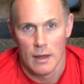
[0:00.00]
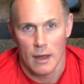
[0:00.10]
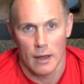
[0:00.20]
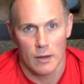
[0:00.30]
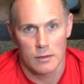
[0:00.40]

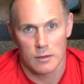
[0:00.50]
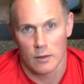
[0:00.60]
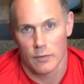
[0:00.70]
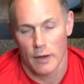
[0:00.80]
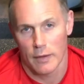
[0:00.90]
And also
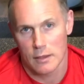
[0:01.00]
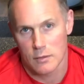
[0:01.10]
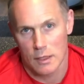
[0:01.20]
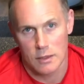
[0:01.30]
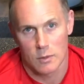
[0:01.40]
you'll find that
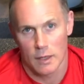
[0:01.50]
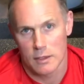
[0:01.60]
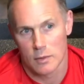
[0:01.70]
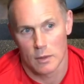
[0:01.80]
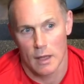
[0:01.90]
stretches will
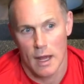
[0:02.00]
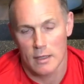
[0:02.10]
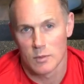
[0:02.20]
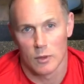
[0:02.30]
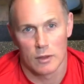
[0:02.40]
let you
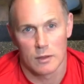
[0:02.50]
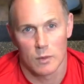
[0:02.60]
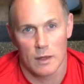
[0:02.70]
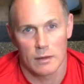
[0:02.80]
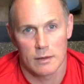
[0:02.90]
relax more as
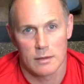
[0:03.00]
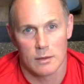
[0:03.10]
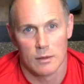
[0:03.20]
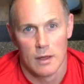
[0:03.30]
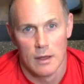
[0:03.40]
well.
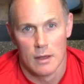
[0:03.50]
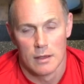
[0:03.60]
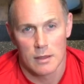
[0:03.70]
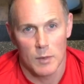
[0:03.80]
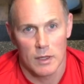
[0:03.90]
So
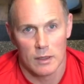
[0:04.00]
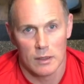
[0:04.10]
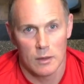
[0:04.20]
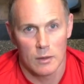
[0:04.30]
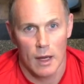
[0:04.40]
something you can
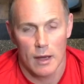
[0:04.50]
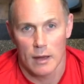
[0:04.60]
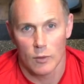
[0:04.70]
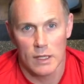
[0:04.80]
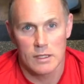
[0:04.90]
do,
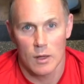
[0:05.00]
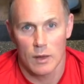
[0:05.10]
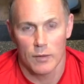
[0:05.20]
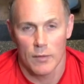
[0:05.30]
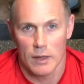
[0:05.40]
reach out
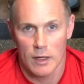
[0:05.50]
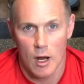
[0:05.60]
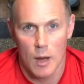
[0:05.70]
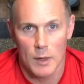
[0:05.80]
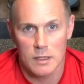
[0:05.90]
if you have any
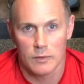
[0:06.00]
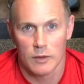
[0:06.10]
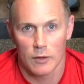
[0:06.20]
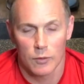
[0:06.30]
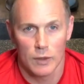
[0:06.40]
comments.
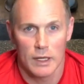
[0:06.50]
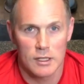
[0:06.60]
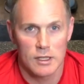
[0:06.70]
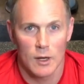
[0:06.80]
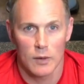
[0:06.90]
Feel free to
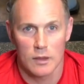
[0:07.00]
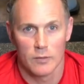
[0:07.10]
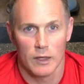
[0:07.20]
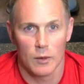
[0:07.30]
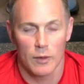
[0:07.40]
share this
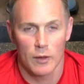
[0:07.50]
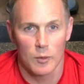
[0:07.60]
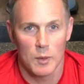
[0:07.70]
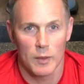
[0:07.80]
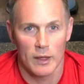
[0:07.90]
video with other
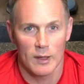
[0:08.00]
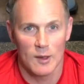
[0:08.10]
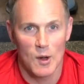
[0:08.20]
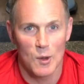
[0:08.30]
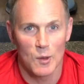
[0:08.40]
people that you
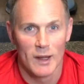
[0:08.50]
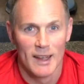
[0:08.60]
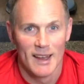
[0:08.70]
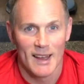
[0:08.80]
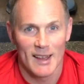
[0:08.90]
know
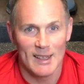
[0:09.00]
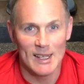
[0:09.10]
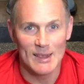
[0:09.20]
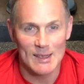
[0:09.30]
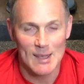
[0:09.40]

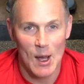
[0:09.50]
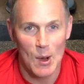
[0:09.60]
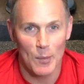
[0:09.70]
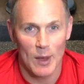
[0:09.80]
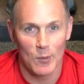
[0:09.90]
need this
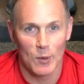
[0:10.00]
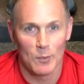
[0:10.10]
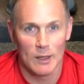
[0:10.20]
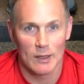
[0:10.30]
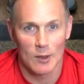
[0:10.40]
help and would
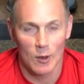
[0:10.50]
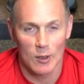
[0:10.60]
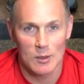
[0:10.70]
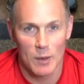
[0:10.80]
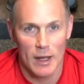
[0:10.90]
be
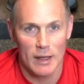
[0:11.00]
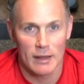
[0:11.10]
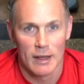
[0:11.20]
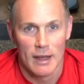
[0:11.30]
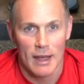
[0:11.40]
encouraged by it.
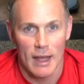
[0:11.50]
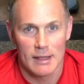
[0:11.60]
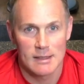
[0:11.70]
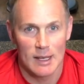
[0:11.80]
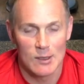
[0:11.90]

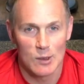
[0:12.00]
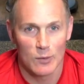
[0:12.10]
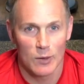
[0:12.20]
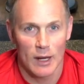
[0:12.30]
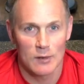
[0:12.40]
And stay
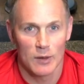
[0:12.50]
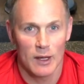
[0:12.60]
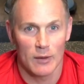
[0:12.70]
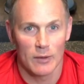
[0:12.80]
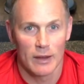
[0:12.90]
tuned for next
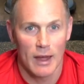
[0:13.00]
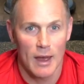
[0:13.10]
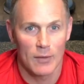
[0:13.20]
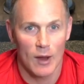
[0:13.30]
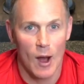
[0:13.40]
video.
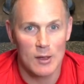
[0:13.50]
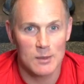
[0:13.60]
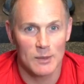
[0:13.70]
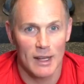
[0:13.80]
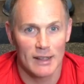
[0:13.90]
Have an
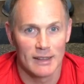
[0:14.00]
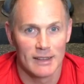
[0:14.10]
awesome day.